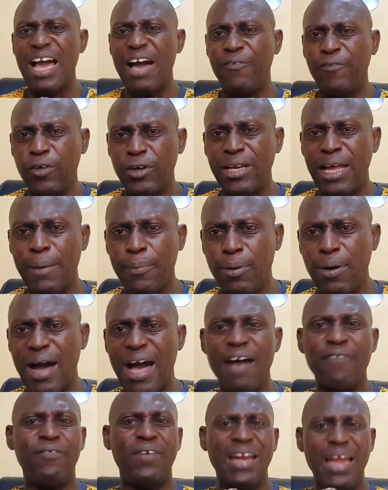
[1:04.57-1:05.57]
affordable,
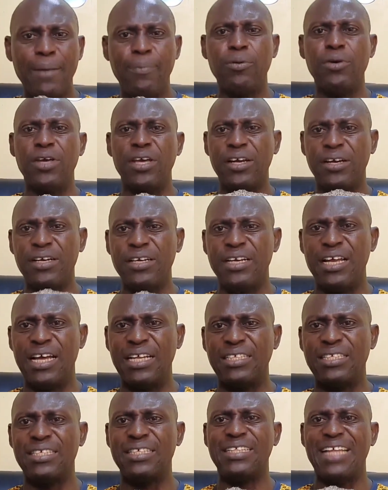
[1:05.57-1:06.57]
available
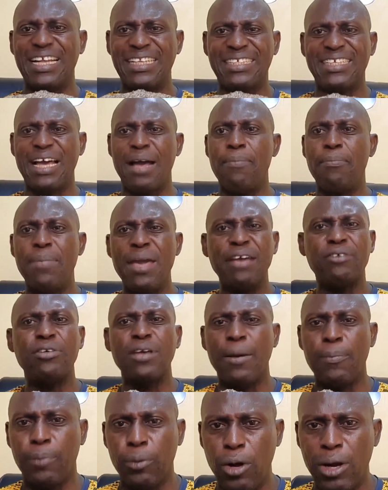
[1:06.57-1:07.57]
ingredient that can make
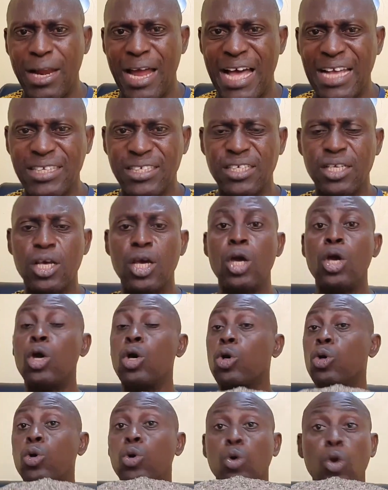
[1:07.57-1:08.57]
your broilers
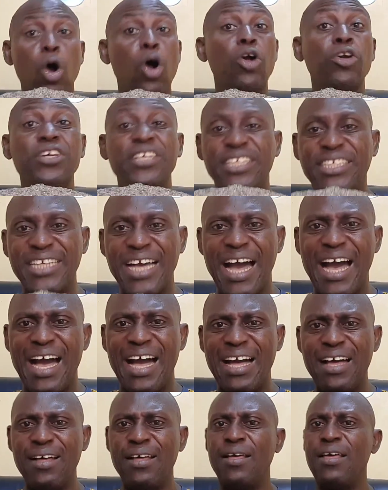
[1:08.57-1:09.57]
grow
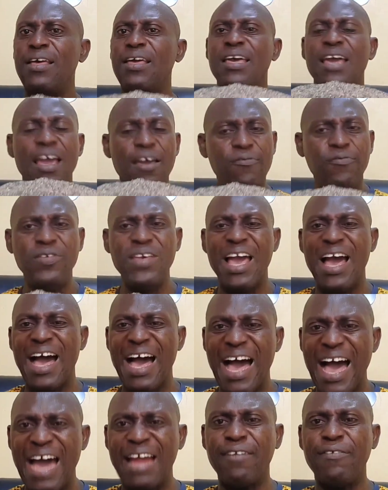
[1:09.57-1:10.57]
richer,
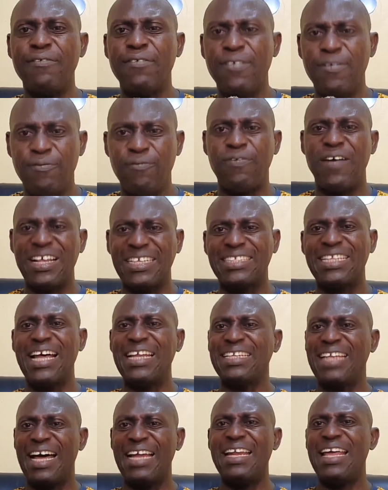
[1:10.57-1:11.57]
heavier and
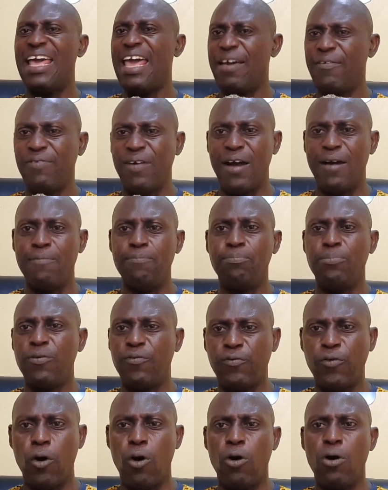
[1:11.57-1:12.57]
faster than ever
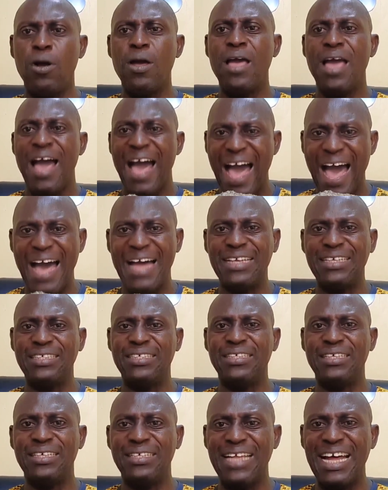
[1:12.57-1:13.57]
before. And
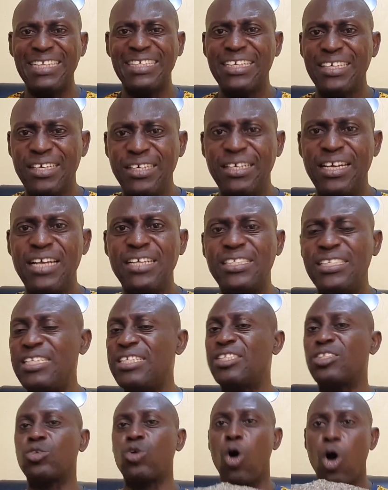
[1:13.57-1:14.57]
that ingredient
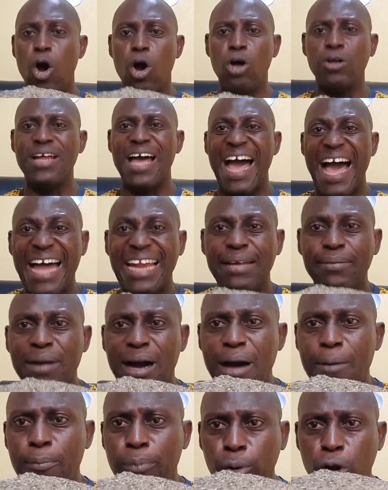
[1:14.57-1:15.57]
is called
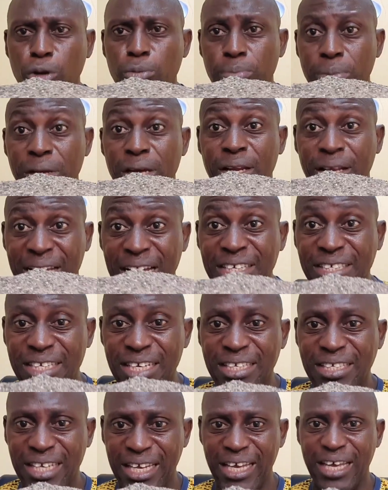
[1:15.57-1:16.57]
animal blood meal. You can
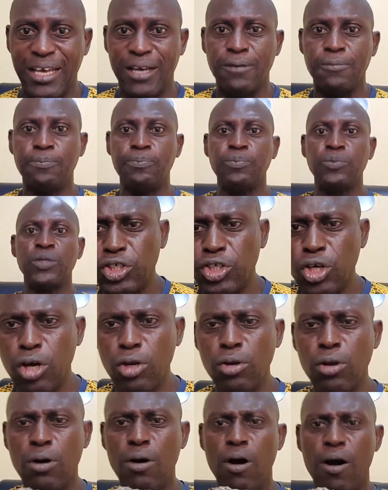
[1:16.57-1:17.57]
see it here.
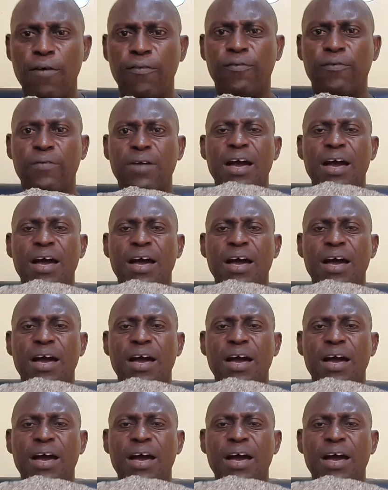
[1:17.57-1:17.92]
Version of